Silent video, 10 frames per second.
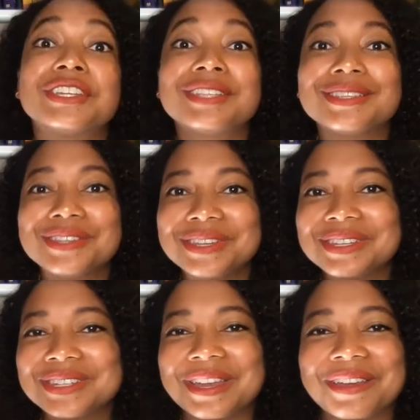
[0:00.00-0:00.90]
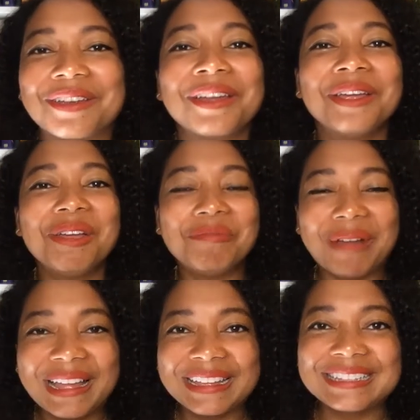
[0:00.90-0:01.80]
as you need to check your
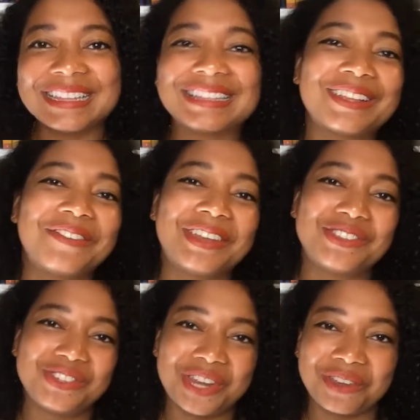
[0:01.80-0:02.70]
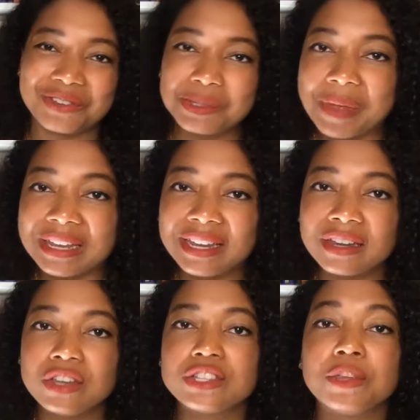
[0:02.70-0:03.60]
bias as often as you check your spelling
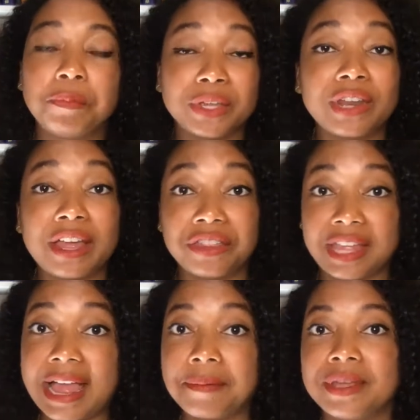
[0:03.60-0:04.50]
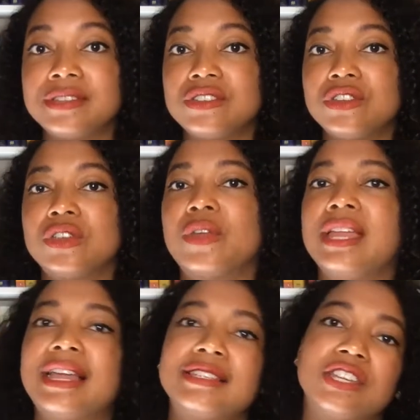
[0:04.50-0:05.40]
to build healthy habits to create
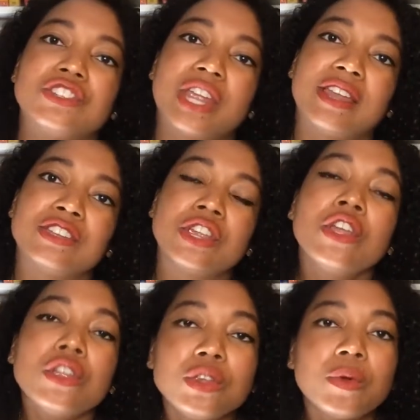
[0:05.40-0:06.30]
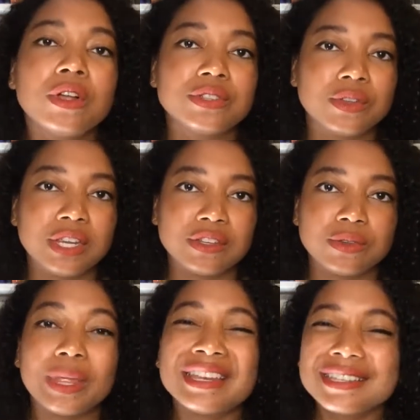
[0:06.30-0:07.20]
lasting change, you also need to
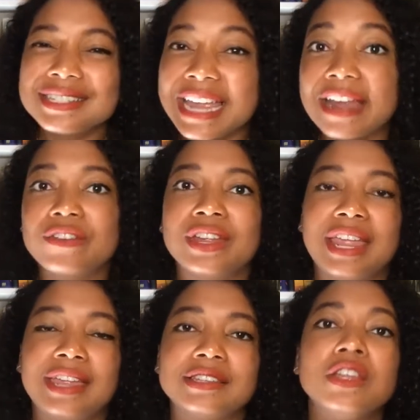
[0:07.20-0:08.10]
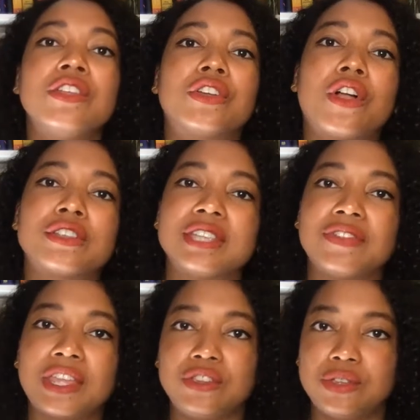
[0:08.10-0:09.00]
interrogate the content that
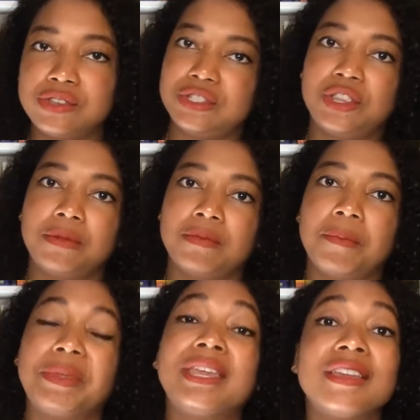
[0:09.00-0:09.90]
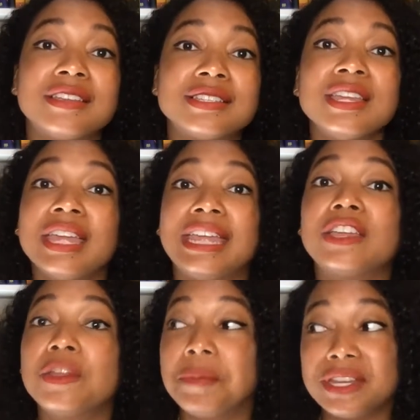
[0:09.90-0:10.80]
you consume, because it could
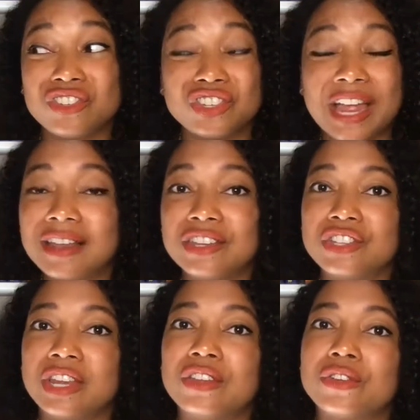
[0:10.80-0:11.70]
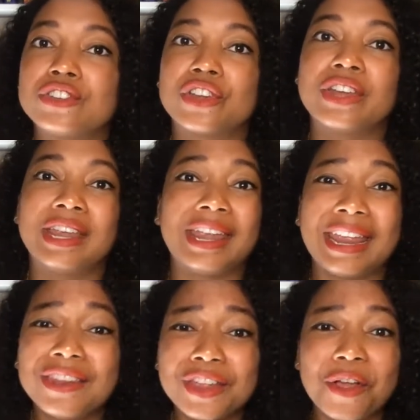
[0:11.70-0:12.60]
be challenging your journey in
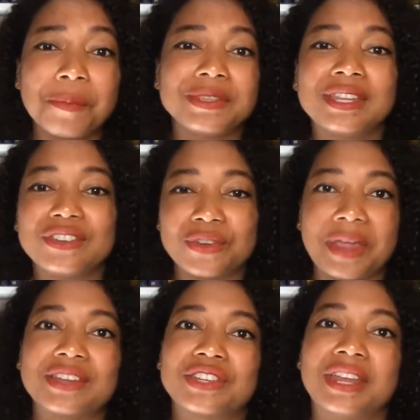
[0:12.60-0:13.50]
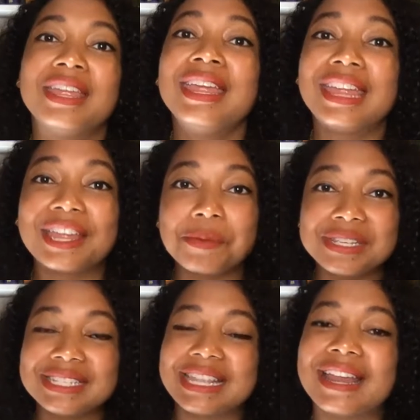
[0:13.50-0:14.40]
the opposite direction. It could be
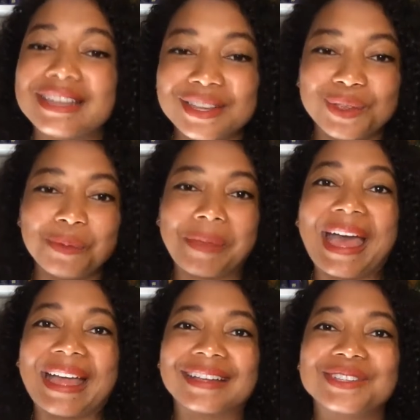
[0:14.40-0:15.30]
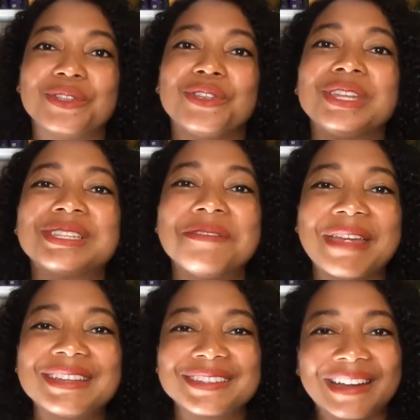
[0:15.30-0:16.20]
sending you back. So you need to make
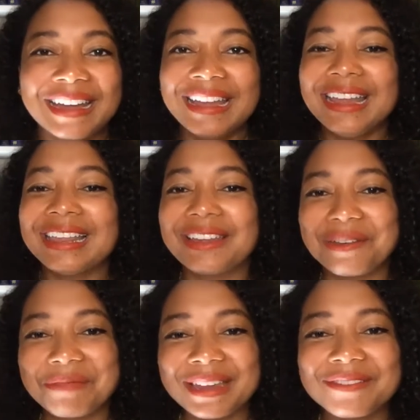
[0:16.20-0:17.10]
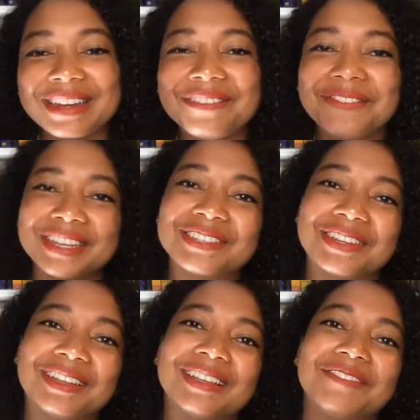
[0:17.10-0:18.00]
sure that you're being really
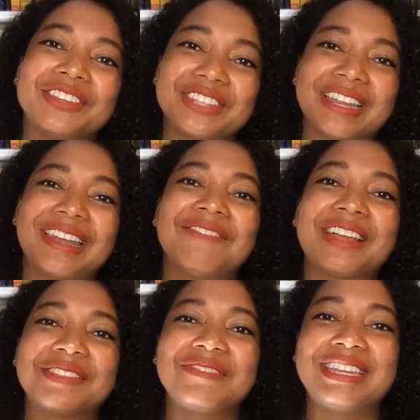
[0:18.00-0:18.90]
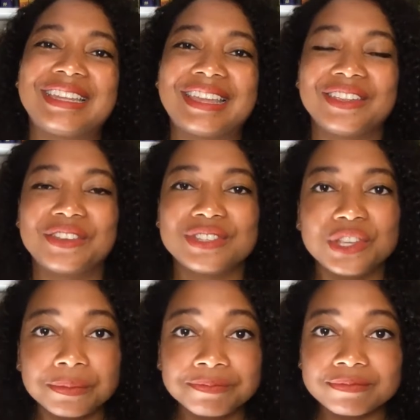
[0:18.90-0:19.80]
vigilant about the media you
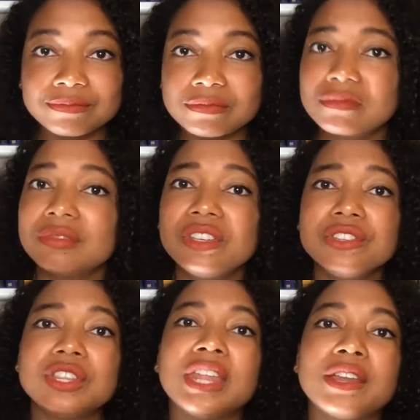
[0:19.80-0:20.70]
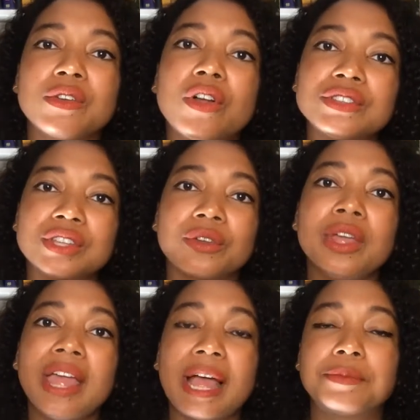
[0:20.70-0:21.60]
consume, so that it also
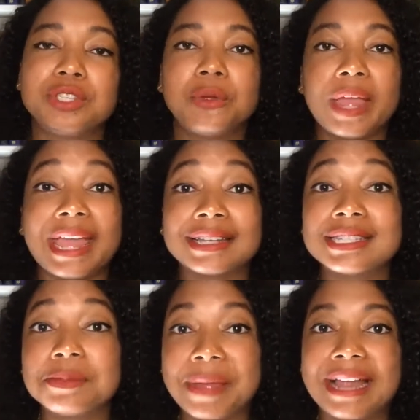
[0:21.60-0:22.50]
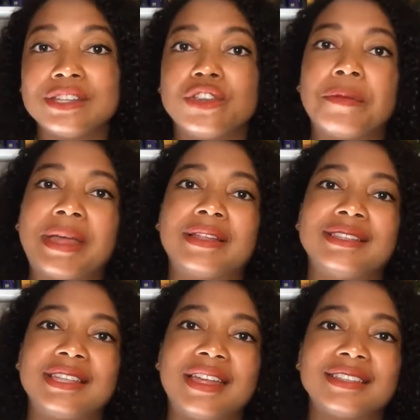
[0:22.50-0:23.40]
helps you expand your
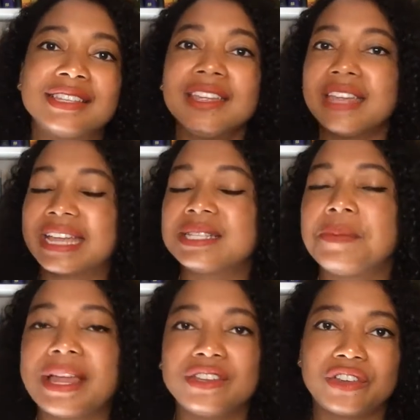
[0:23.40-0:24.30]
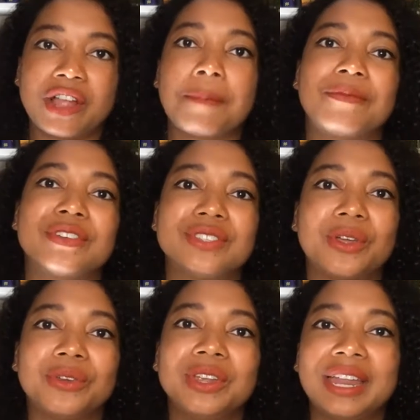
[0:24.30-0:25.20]
mindsets, expand your comfort zone,
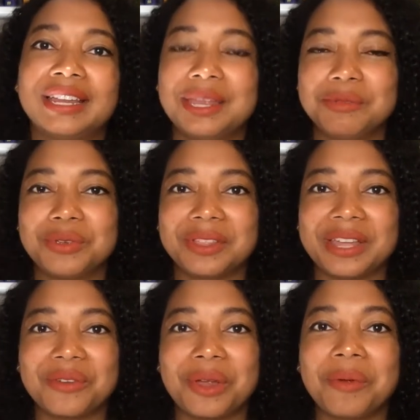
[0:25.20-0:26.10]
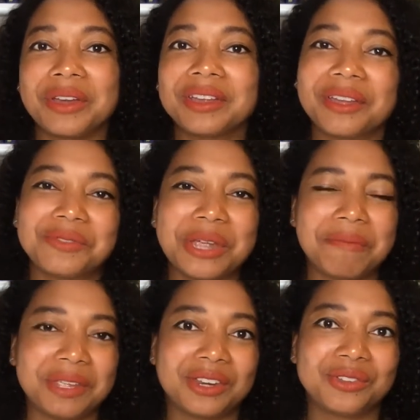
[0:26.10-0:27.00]
and keep doing that great work of
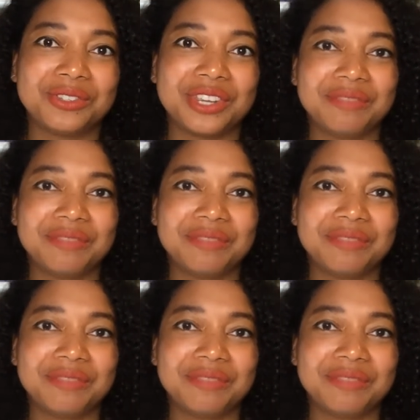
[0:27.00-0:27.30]
championing inclusion.